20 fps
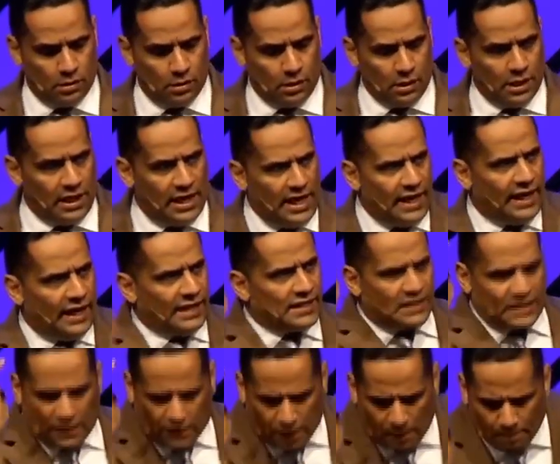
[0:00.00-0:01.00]
He is
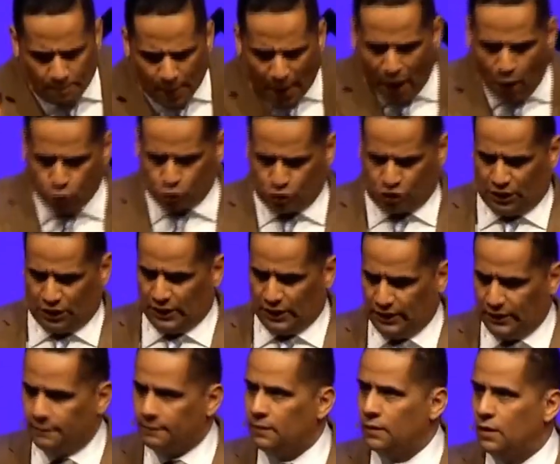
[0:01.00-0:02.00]
the composer
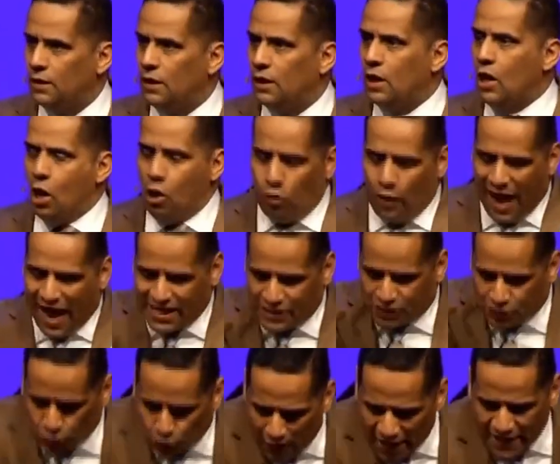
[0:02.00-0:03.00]
who has
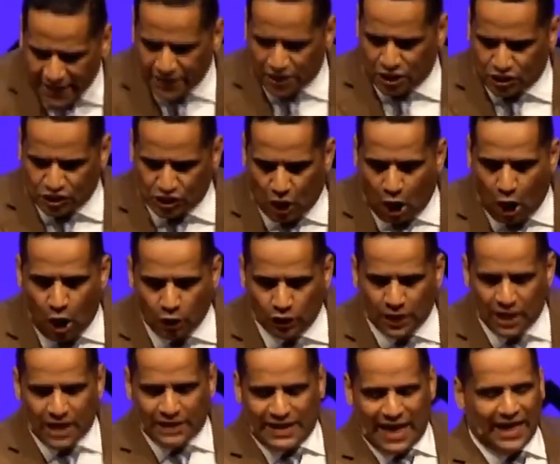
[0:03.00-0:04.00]
written the song
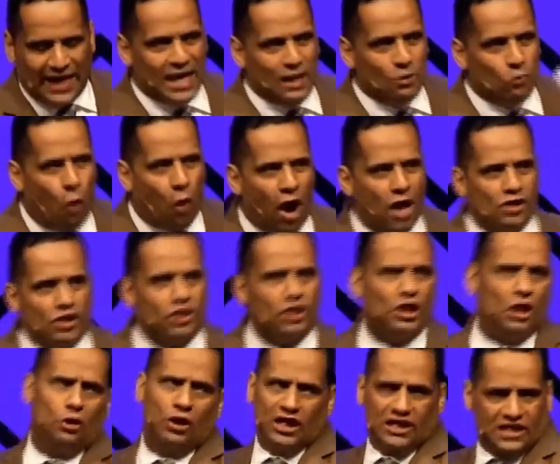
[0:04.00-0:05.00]
that he wants you
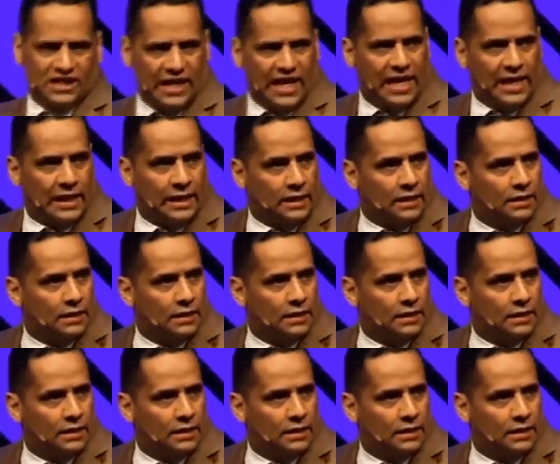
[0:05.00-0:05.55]
to sing.